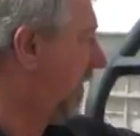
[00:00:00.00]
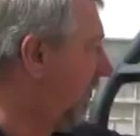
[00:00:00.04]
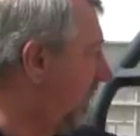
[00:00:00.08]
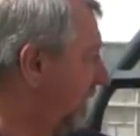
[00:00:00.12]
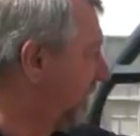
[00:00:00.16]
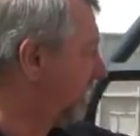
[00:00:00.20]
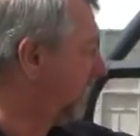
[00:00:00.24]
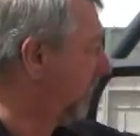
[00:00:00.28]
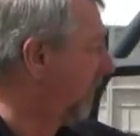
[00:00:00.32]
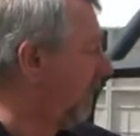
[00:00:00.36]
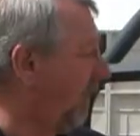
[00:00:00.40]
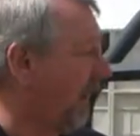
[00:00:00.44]

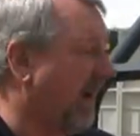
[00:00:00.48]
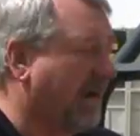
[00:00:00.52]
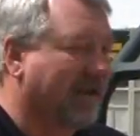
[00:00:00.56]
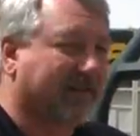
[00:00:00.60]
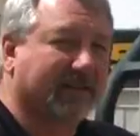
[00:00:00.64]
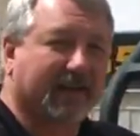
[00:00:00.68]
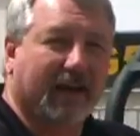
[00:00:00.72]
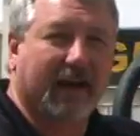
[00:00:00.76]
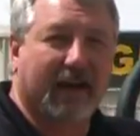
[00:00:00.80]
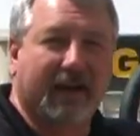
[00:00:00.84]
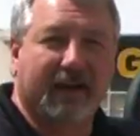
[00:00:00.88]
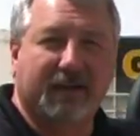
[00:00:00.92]
Also
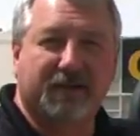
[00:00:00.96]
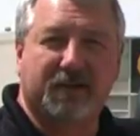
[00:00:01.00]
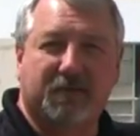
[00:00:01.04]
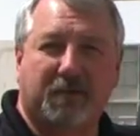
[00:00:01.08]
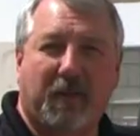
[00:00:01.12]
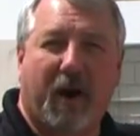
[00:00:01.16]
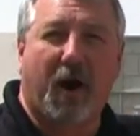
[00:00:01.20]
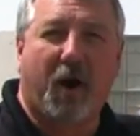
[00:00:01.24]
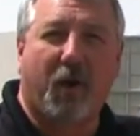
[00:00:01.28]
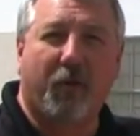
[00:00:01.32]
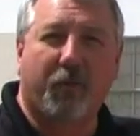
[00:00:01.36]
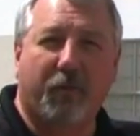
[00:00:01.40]
has a
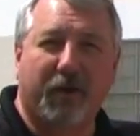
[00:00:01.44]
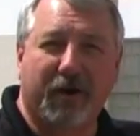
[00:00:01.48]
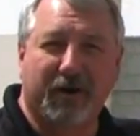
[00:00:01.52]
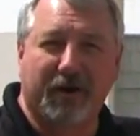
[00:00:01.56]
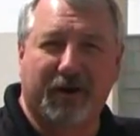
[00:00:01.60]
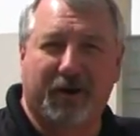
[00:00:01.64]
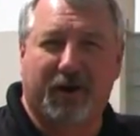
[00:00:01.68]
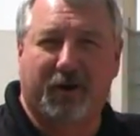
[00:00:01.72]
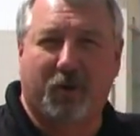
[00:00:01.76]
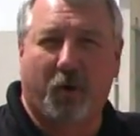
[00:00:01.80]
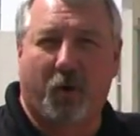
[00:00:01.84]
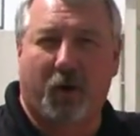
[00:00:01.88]
small
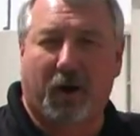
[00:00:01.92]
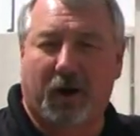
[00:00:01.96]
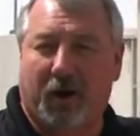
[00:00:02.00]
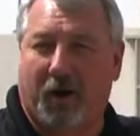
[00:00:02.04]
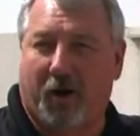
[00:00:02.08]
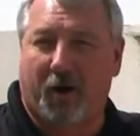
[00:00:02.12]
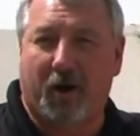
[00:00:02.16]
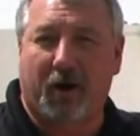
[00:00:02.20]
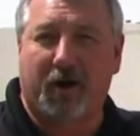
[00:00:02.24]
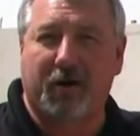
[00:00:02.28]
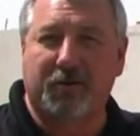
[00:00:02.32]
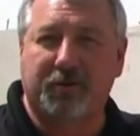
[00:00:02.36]
rear
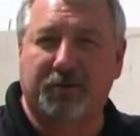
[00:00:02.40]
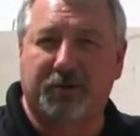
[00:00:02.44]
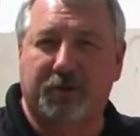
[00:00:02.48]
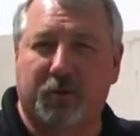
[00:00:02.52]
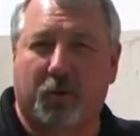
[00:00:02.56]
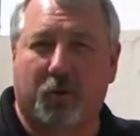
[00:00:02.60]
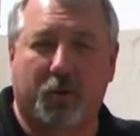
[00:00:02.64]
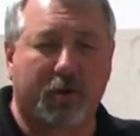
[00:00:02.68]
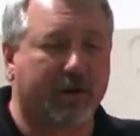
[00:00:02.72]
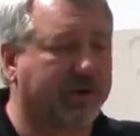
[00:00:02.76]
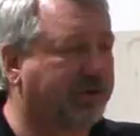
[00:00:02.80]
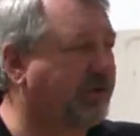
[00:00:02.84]
cargo
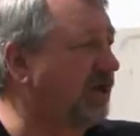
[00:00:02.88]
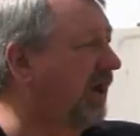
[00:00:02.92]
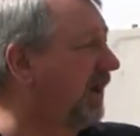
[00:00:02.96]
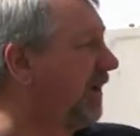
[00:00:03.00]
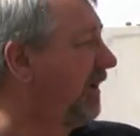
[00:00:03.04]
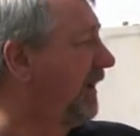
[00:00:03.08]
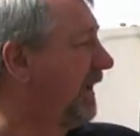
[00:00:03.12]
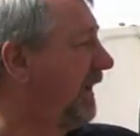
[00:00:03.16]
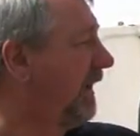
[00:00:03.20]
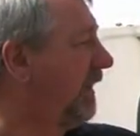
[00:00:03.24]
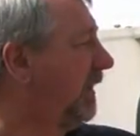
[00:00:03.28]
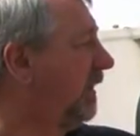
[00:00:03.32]
storage
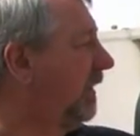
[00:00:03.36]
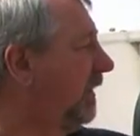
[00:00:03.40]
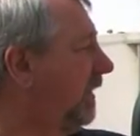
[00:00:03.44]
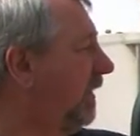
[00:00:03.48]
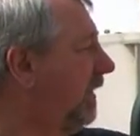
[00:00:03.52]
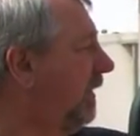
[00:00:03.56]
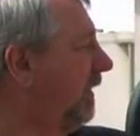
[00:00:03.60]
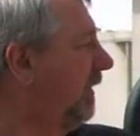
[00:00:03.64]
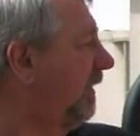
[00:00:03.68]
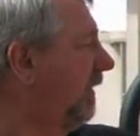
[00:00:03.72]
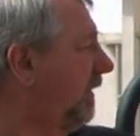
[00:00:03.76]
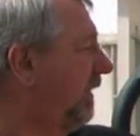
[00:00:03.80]
area.
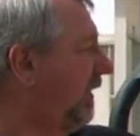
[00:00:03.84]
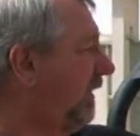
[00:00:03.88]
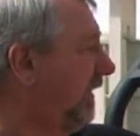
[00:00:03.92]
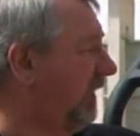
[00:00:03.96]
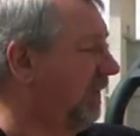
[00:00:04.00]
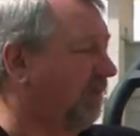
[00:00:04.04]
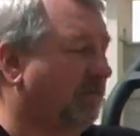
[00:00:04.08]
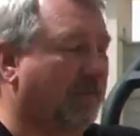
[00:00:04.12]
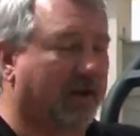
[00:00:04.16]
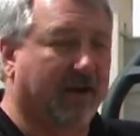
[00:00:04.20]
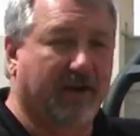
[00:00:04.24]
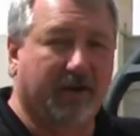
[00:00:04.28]

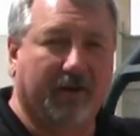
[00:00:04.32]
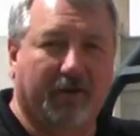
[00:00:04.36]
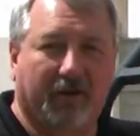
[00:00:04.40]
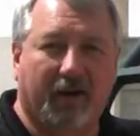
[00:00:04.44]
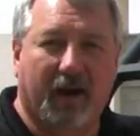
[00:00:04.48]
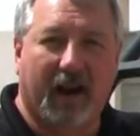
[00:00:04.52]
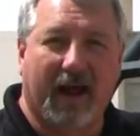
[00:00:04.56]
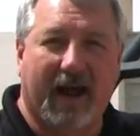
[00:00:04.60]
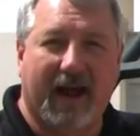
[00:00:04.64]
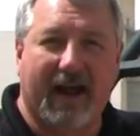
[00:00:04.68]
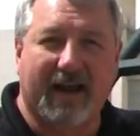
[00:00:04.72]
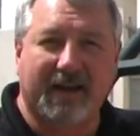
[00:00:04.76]
Can be
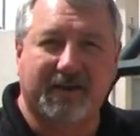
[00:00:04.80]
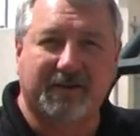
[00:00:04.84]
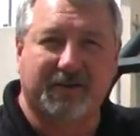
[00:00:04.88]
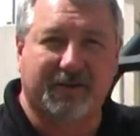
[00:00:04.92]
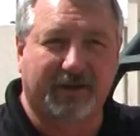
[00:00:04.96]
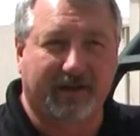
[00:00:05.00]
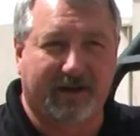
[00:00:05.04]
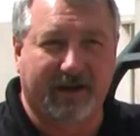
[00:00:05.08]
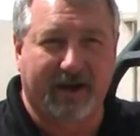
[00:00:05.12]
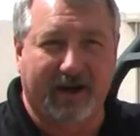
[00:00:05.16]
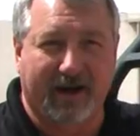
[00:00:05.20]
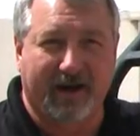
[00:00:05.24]
utilized
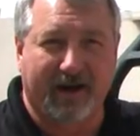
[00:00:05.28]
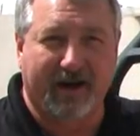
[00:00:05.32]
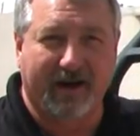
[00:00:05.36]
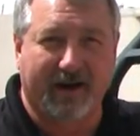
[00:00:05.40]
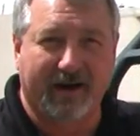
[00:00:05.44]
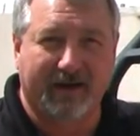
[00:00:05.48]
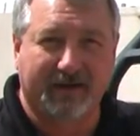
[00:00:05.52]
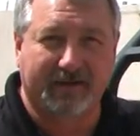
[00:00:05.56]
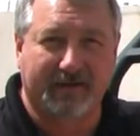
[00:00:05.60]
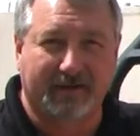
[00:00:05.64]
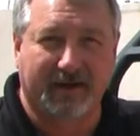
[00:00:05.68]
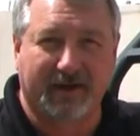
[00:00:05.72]
to carry
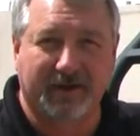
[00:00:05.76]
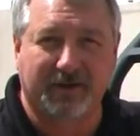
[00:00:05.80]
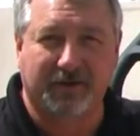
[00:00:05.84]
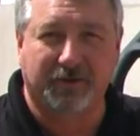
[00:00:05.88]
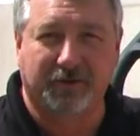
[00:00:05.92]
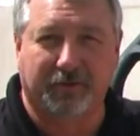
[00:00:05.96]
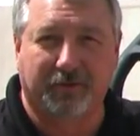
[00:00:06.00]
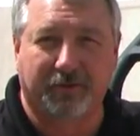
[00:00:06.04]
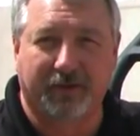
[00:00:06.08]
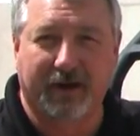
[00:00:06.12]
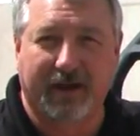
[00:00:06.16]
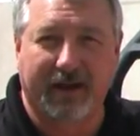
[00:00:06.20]

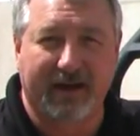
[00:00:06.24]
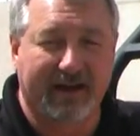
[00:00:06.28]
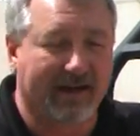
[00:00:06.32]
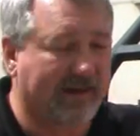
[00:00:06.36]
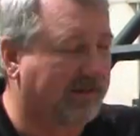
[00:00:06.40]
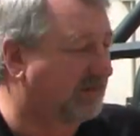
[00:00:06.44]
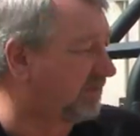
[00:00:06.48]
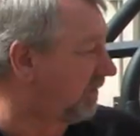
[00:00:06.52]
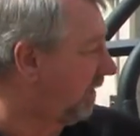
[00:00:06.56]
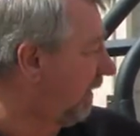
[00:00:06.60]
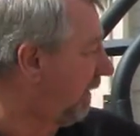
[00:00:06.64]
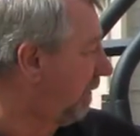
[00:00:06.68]
essential
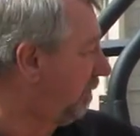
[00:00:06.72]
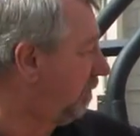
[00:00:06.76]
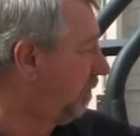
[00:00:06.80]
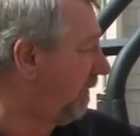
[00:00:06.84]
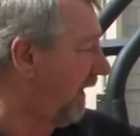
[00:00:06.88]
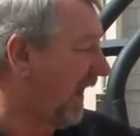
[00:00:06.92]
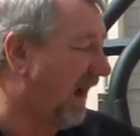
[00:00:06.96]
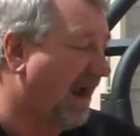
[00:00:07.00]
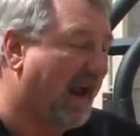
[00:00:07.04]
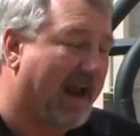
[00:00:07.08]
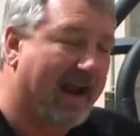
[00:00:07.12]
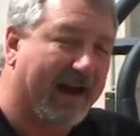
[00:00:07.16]
needs like
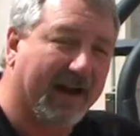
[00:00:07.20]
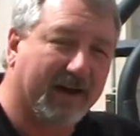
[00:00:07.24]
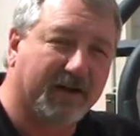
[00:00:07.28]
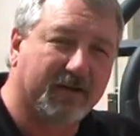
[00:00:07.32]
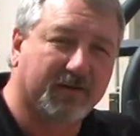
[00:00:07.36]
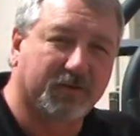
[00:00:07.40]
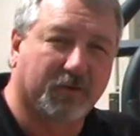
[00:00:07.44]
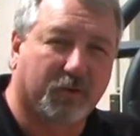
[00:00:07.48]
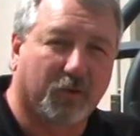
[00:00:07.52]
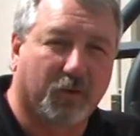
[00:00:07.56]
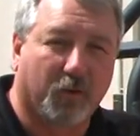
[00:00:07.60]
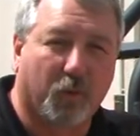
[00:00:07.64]

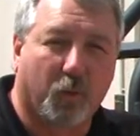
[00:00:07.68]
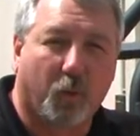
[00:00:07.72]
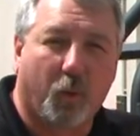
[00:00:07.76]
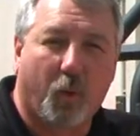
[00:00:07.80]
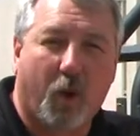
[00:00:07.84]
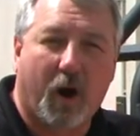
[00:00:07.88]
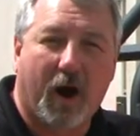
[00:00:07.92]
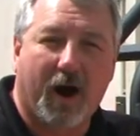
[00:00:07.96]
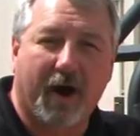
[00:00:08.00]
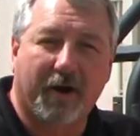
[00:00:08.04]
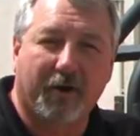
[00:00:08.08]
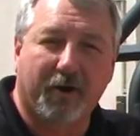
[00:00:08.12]
bags
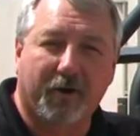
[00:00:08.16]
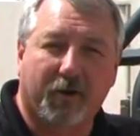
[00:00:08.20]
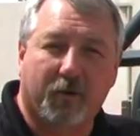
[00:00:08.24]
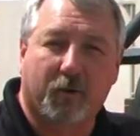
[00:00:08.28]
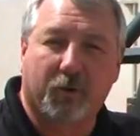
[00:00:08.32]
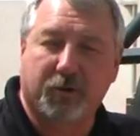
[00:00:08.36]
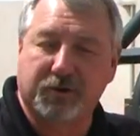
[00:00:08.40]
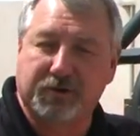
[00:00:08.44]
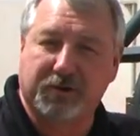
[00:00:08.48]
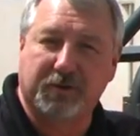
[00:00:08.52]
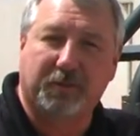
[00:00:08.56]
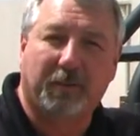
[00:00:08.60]
or water
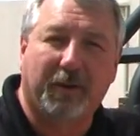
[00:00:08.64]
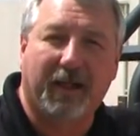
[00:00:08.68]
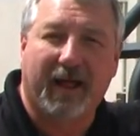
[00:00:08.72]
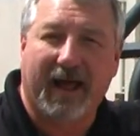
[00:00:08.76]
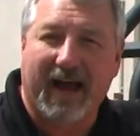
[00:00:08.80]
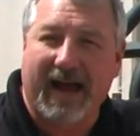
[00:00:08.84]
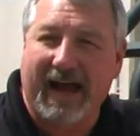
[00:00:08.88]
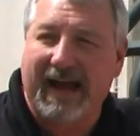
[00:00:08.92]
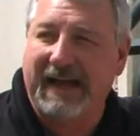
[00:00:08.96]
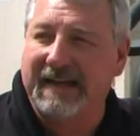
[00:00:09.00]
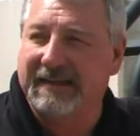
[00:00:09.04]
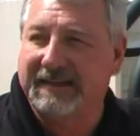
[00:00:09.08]
or
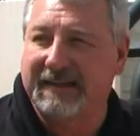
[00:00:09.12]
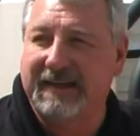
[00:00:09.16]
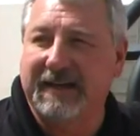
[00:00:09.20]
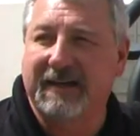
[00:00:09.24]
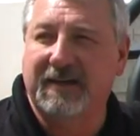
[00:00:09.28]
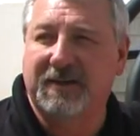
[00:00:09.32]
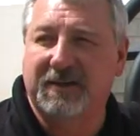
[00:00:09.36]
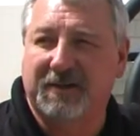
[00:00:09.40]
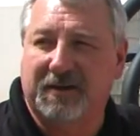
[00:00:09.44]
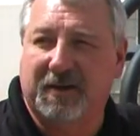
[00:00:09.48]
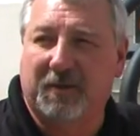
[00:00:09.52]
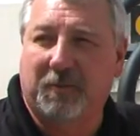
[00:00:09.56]
supplies
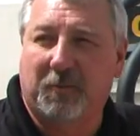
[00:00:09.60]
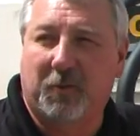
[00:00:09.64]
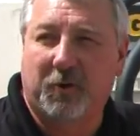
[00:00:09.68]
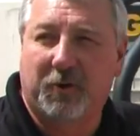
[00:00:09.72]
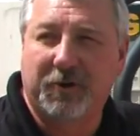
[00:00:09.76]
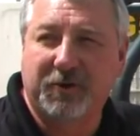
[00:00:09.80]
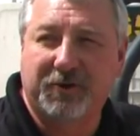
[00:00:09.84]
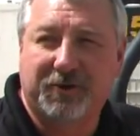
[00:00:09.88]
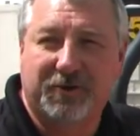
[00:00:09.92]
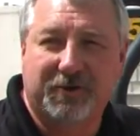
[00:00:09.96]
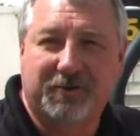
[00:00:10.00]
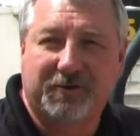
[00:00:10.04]
into
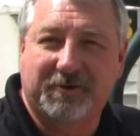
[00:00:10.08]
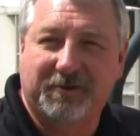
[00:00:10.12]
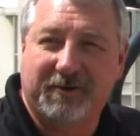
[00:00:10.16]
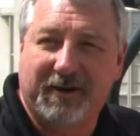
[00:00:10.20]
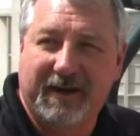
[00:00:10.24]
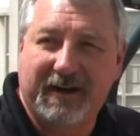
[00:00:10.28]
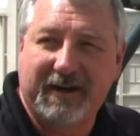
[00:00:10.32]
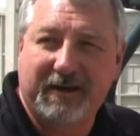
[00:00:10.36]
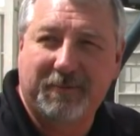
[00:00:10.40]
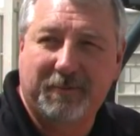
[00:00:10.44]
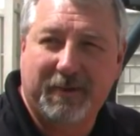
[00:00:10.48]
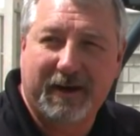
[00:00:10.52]
someone should you
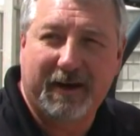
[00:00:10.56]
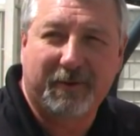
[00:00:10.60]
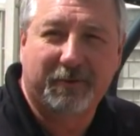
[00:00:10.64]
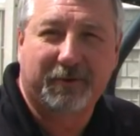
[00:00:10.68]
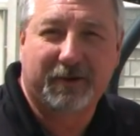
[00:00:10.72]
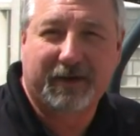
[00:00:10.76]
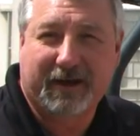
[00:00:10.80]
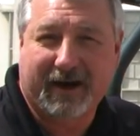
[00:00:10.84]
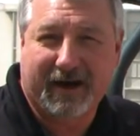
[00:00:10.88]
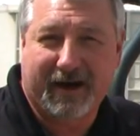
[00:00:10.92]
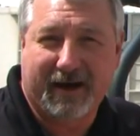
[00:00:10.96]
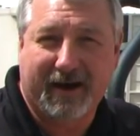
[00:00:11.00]
need to be able
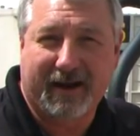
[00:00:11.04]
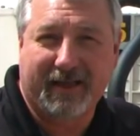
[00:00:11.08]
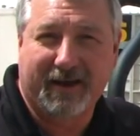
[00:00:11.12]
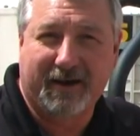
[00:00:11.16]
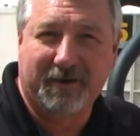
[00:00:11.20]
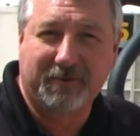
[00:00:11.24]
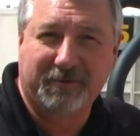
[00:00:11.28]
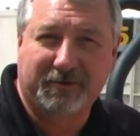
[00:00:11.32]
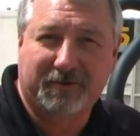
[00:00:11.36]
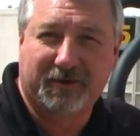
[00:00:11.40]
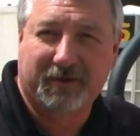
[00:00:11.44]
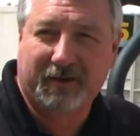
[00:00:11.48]
to carry
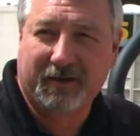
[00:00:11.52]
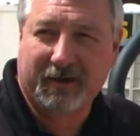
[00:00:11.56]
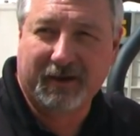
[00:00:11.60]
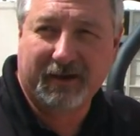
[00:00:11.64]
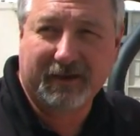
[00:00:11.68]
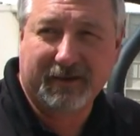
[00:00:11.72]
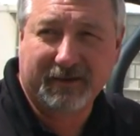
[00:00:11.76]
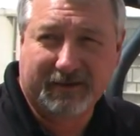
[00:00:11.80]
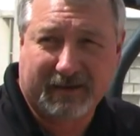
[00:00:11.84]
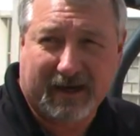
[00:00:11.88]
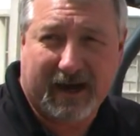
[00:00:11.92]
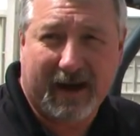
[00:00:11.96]
those
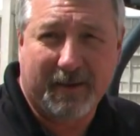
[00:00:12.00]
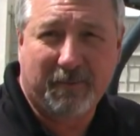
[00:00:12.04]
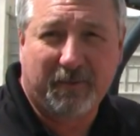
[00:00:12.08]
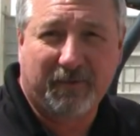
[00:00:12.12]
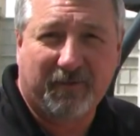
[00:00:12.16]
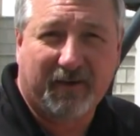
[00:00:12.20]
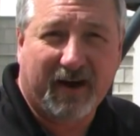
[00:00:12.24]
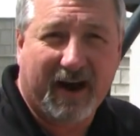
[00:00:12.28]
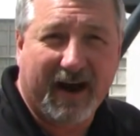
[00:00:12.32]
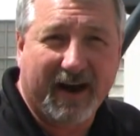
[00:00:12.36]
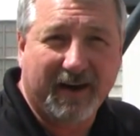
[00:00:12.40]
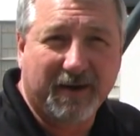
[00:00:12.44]
type
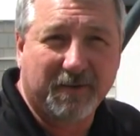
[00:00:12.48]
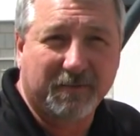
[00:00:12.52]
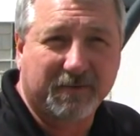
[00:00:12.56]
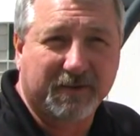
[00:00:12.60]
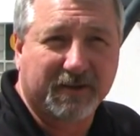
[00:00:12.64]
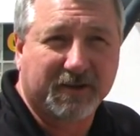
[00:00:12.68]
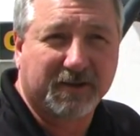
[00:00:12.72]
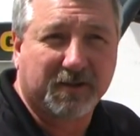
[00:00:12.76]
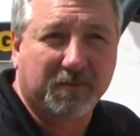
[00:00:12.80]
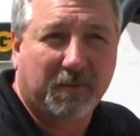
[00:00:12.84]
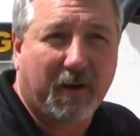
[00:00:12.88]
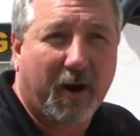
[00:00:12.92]
of items
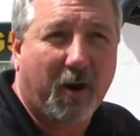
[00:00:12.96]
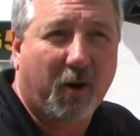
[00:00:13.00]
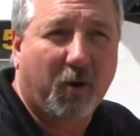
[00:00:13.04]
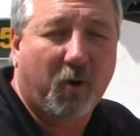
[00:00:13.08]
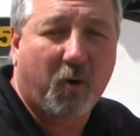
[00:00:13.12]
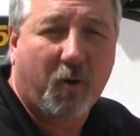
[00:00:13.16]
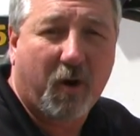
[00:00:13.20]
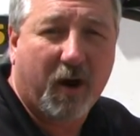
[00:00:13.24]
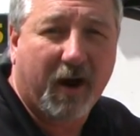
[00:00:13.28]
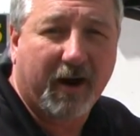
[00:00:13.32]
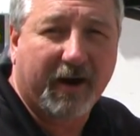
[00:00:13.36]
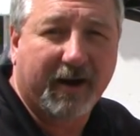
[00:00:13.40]
in small
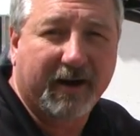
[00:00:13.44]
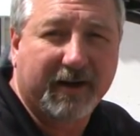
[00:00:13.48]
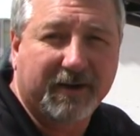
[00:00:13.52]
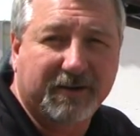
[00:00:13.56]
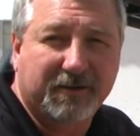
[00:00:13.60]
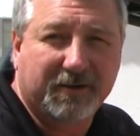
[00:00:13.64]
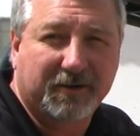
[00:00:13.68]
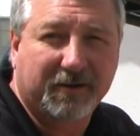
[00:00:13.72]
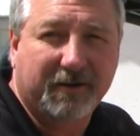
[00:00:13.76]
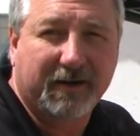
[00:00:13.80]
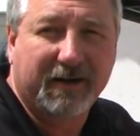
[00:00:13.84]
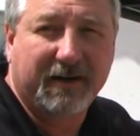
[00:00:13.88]

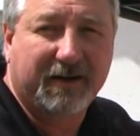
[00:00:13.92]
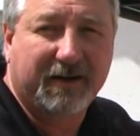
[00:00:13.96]
quantities to an